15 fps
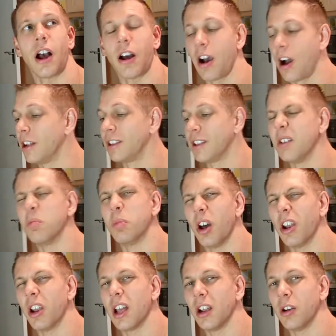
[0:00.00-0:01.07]
I did
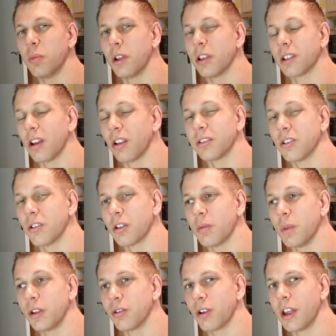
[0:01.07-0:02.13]
burn it a little bit, so it's not going to
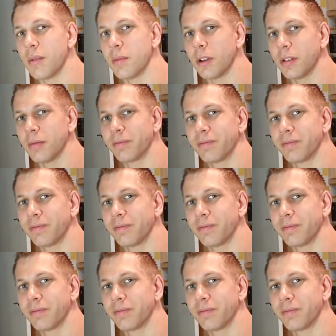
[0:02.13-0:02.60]
be great, but